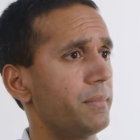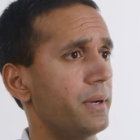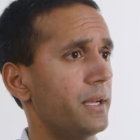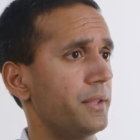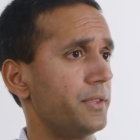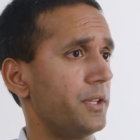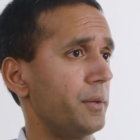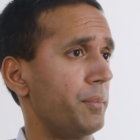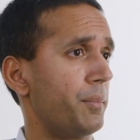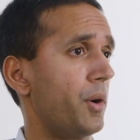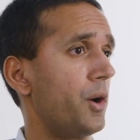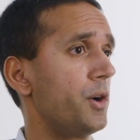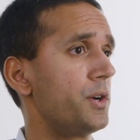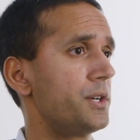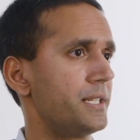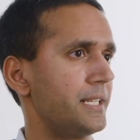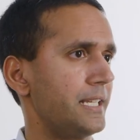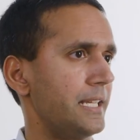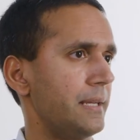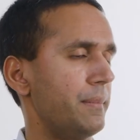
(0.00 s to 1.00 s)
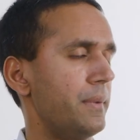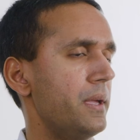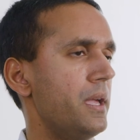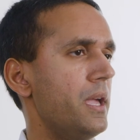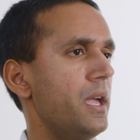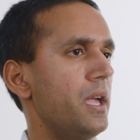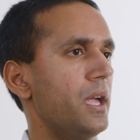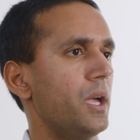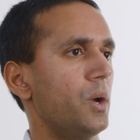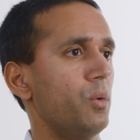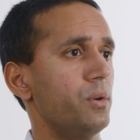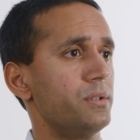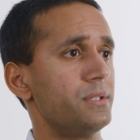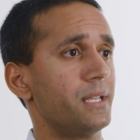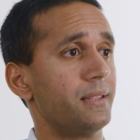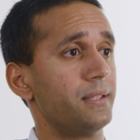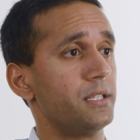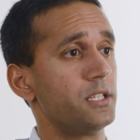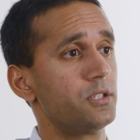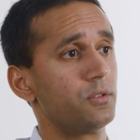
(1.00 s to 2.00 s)
about the PERT team was
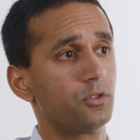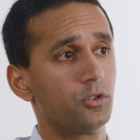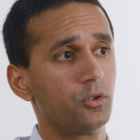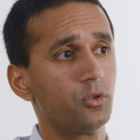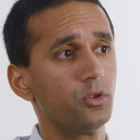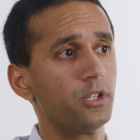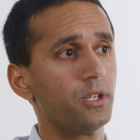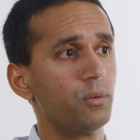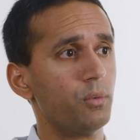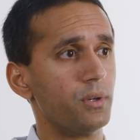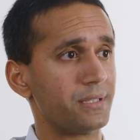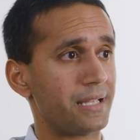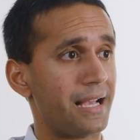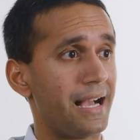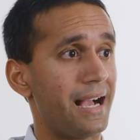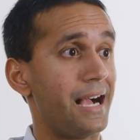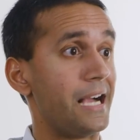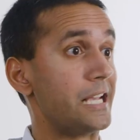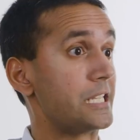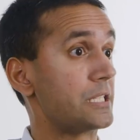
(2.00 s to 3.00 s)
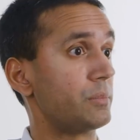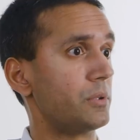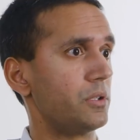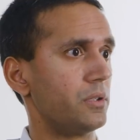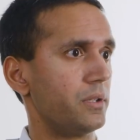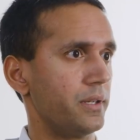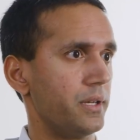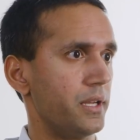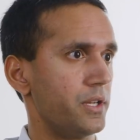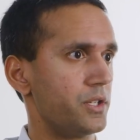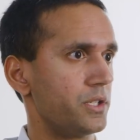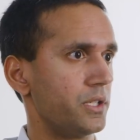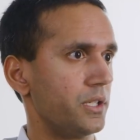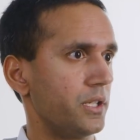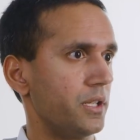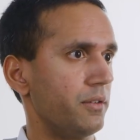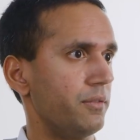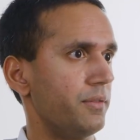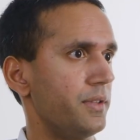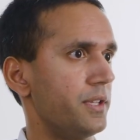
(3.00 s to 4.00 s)
that this truly was a hospital
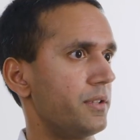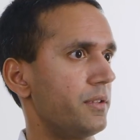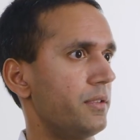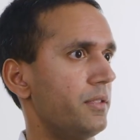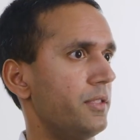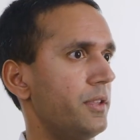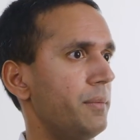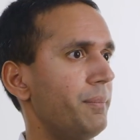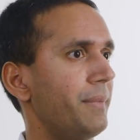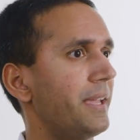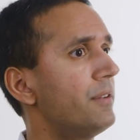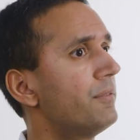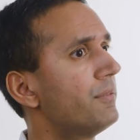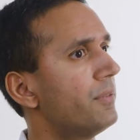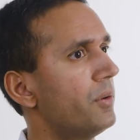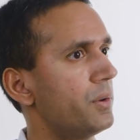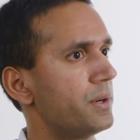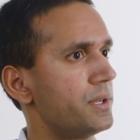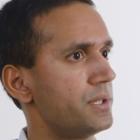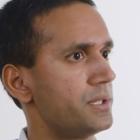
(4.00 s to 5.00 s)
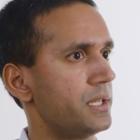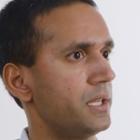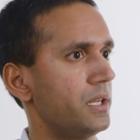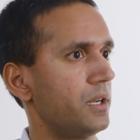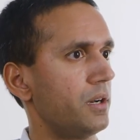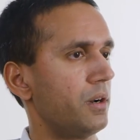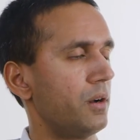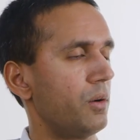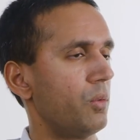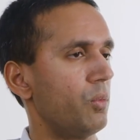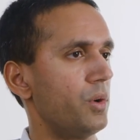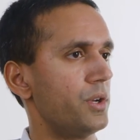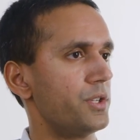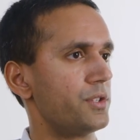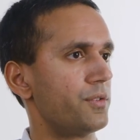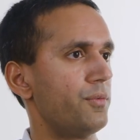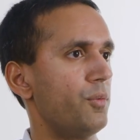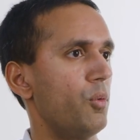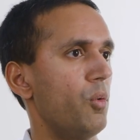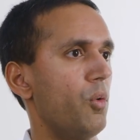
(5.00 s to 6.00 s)
initiative. This, the main focus here was
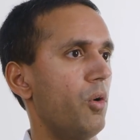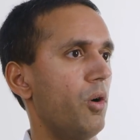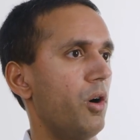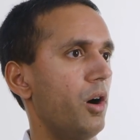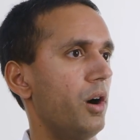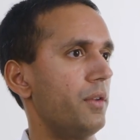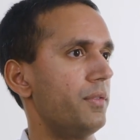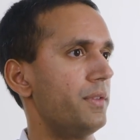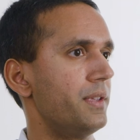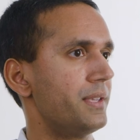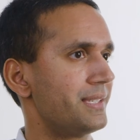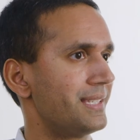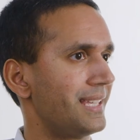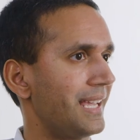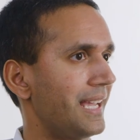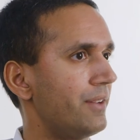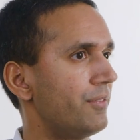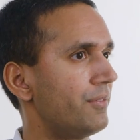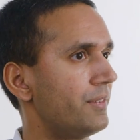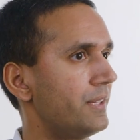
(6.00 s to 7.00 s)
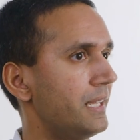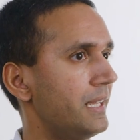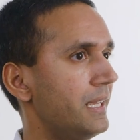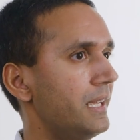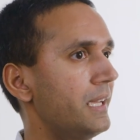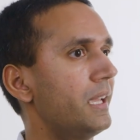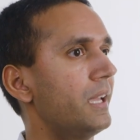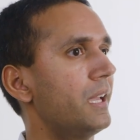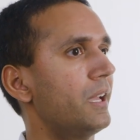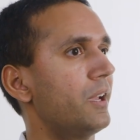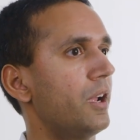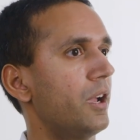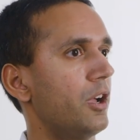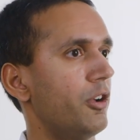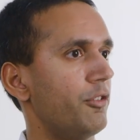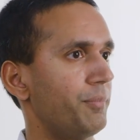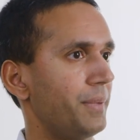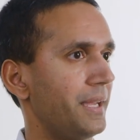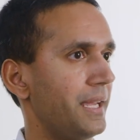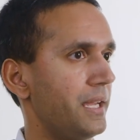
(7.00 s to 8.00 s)
for the safety
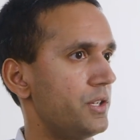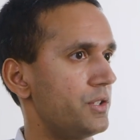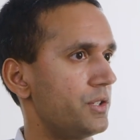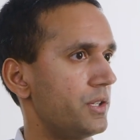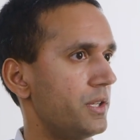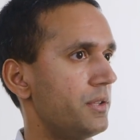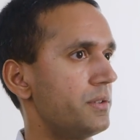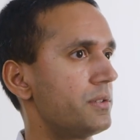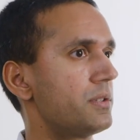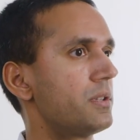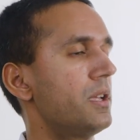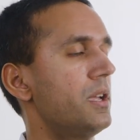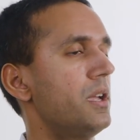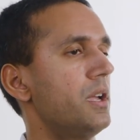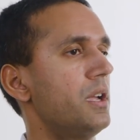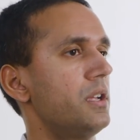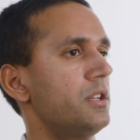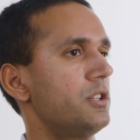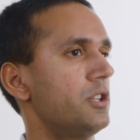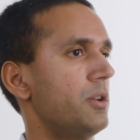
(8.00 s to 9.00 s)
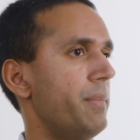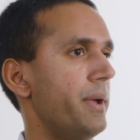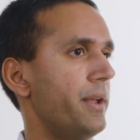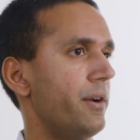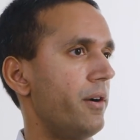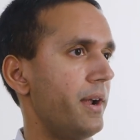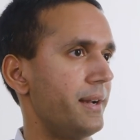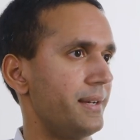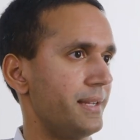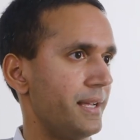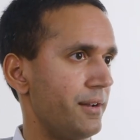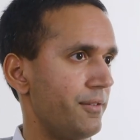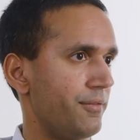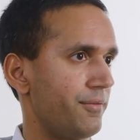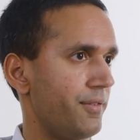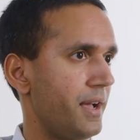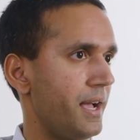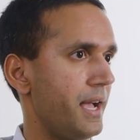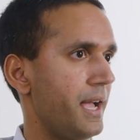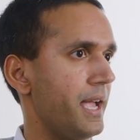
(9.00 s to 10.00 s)
of patients to better
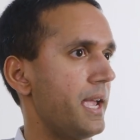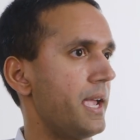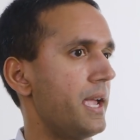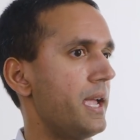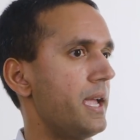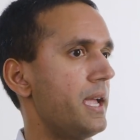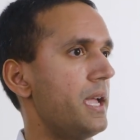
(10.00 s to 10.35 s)
identify